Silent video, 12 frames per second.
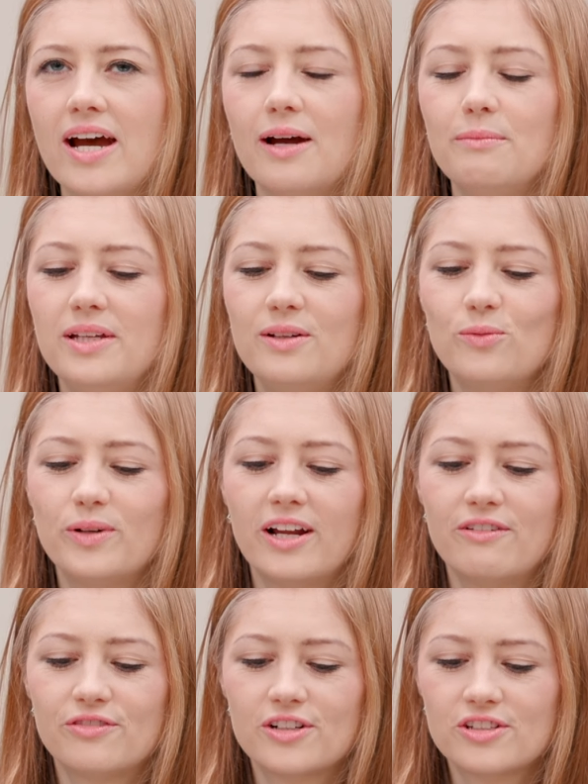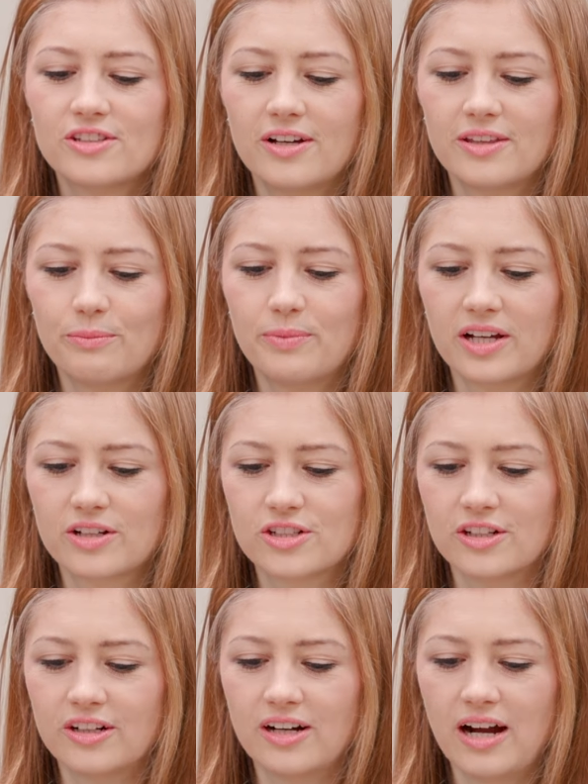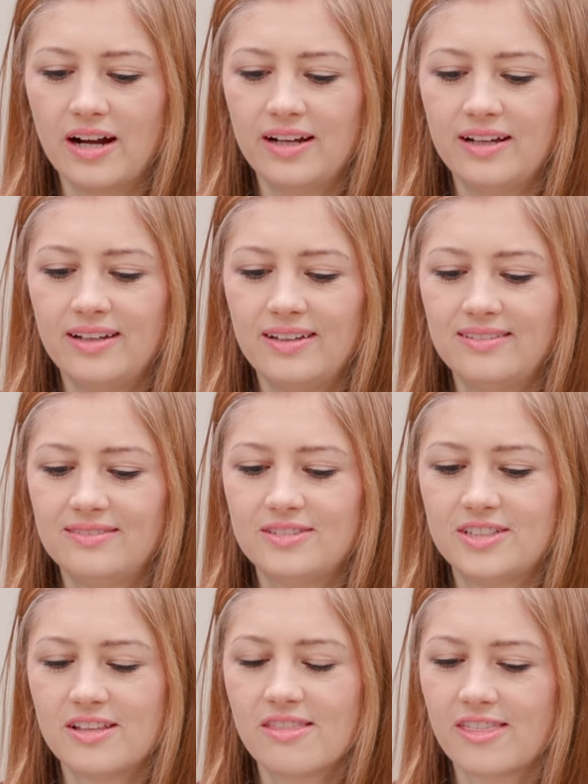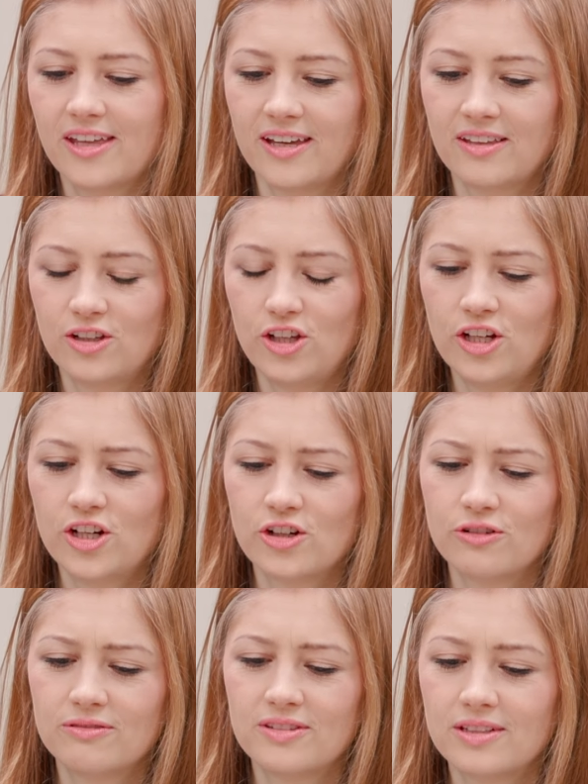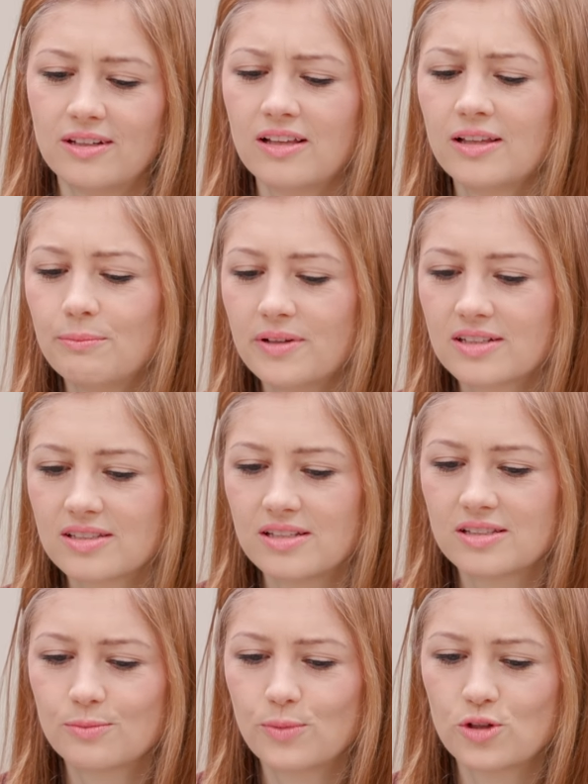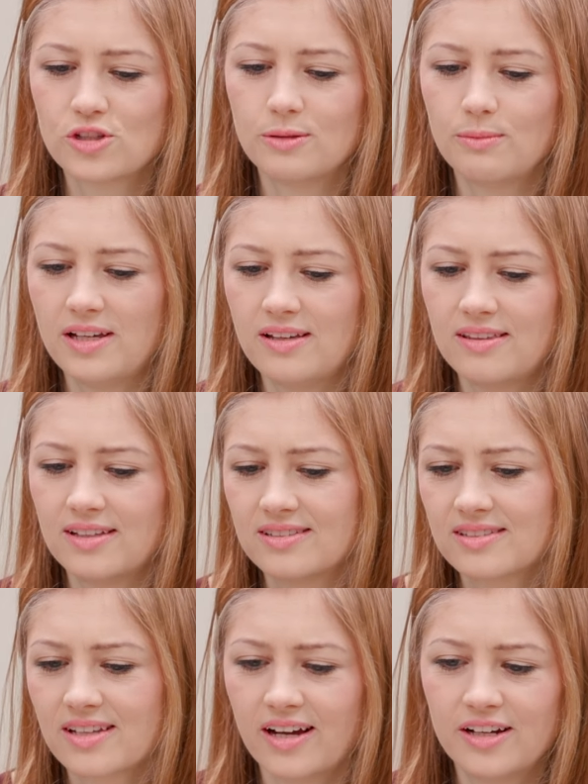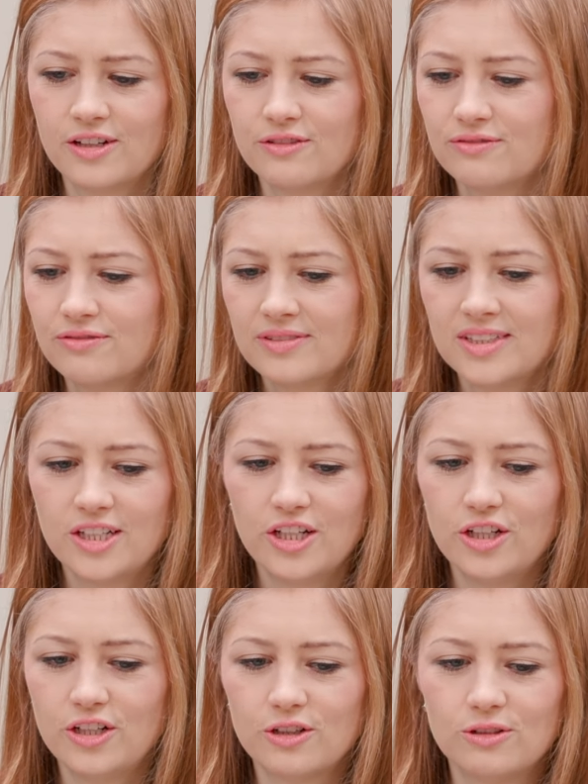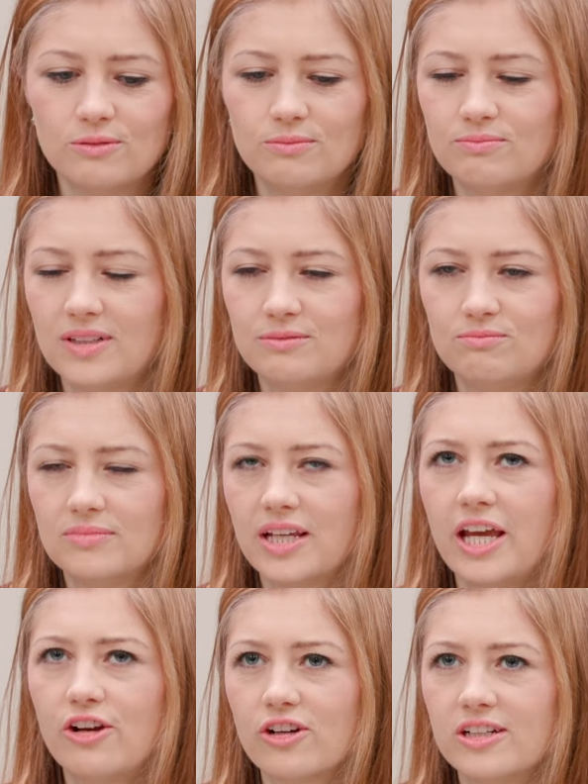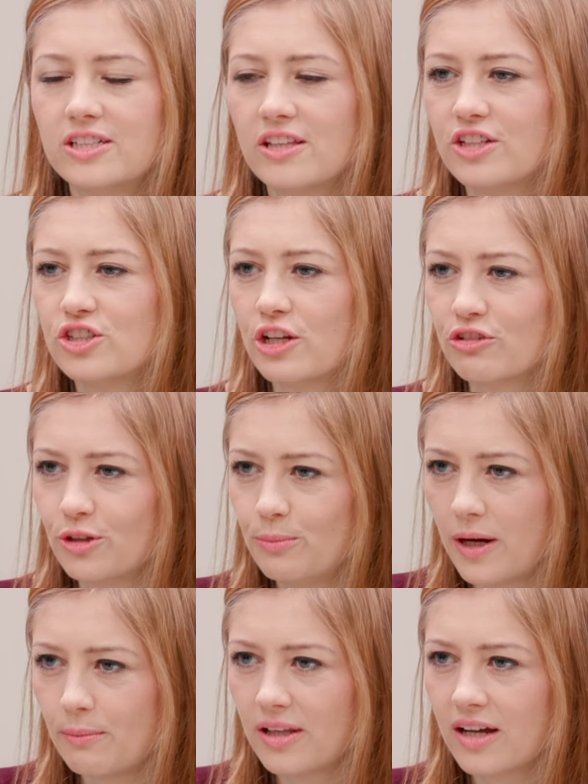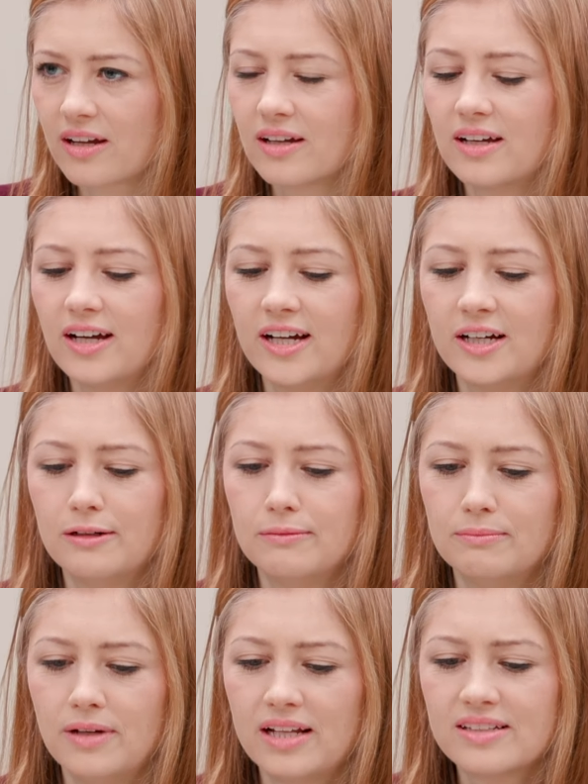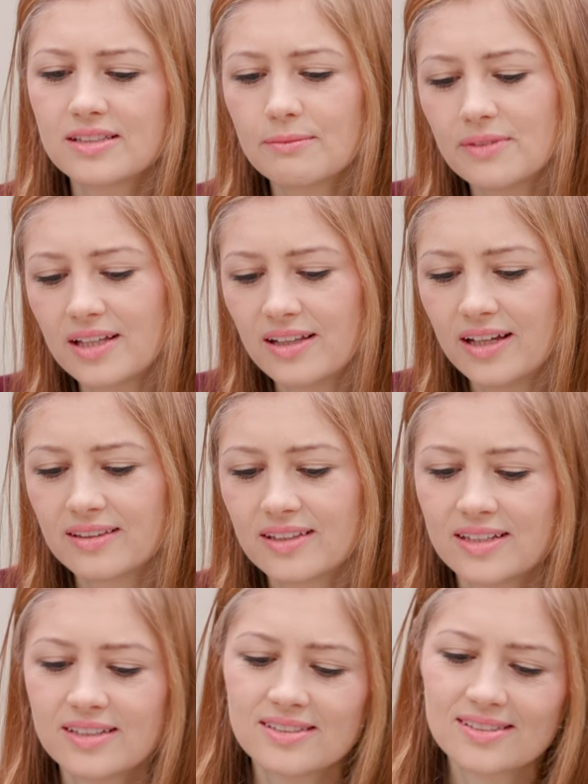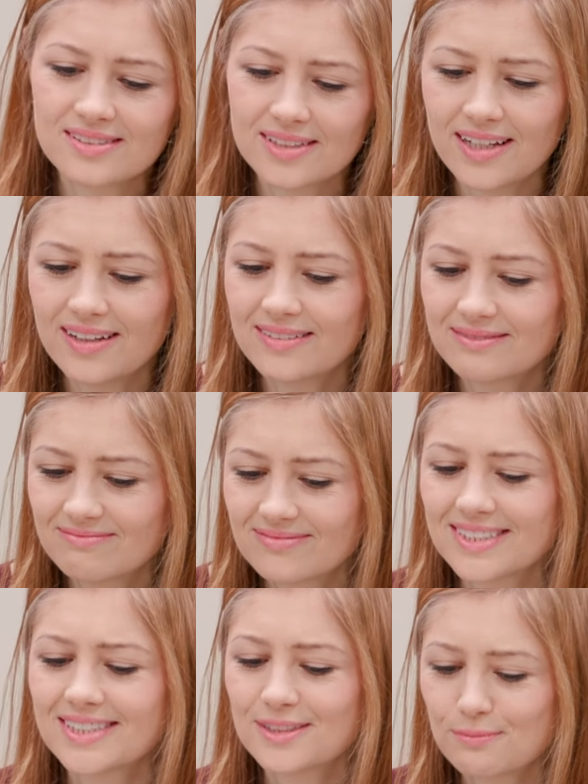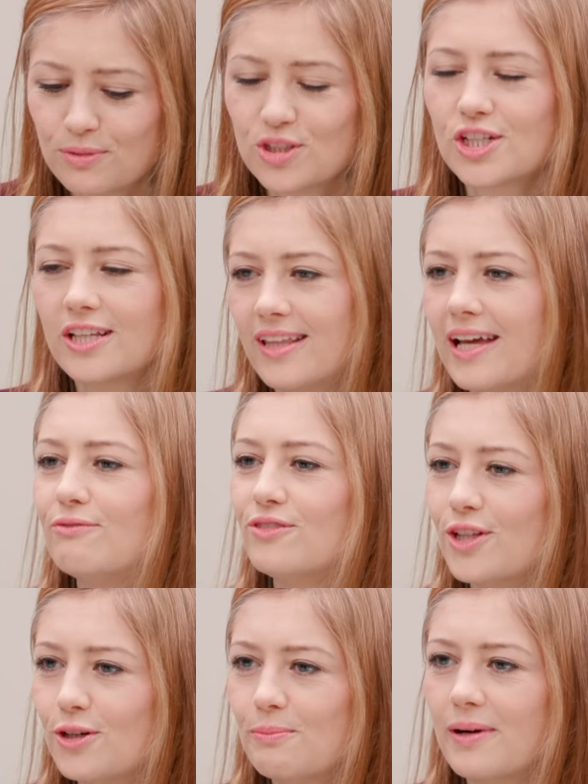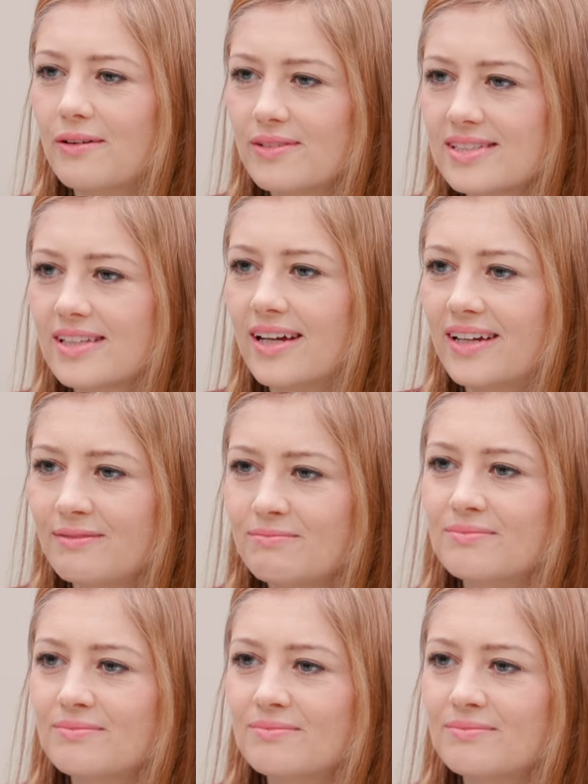I mean, when I first saw the picture, I did think, the Olympics is supposed to be this kind of, catering to the general public. And something like this, it's pushing the envelope, I would say.